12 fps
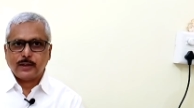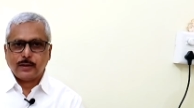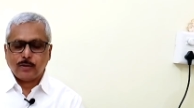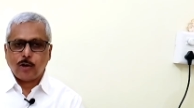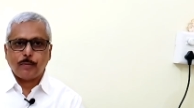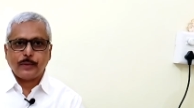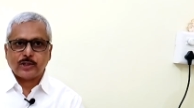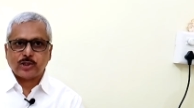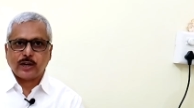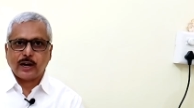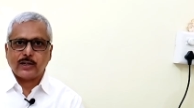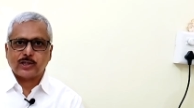Law of
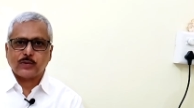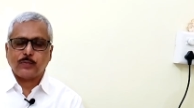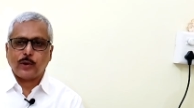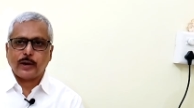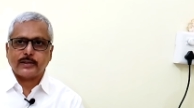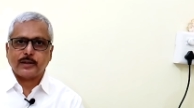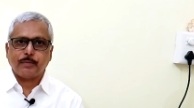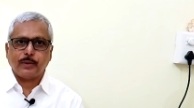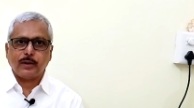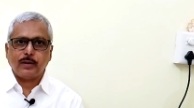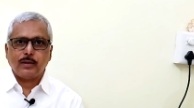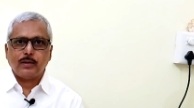extradition. For
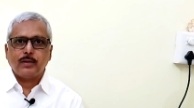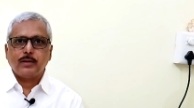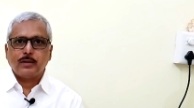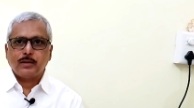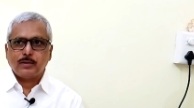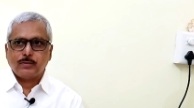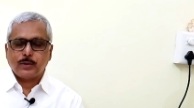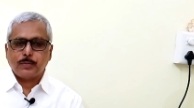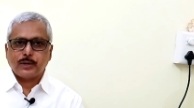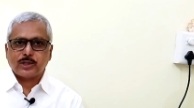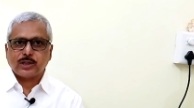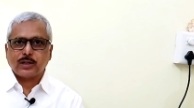example, one
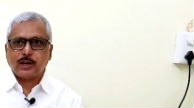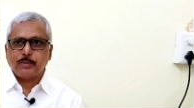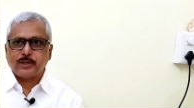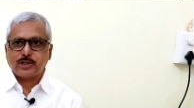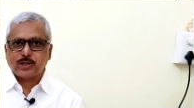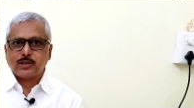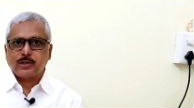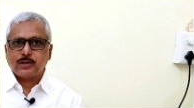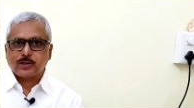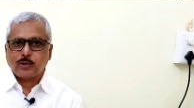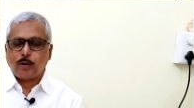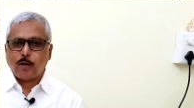person commits
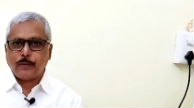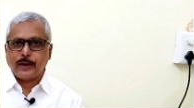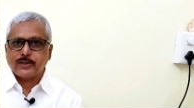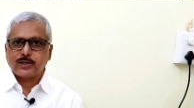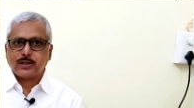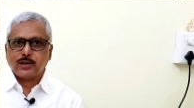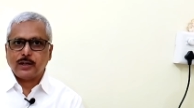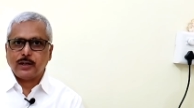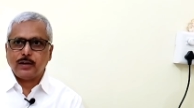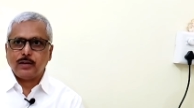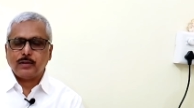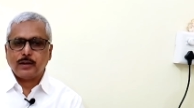some offence
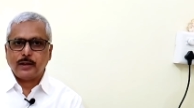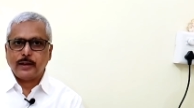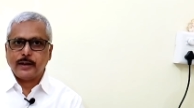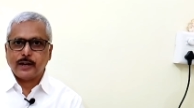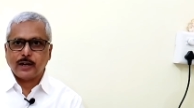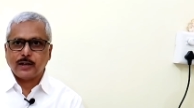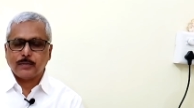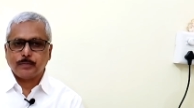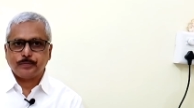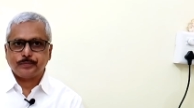in England.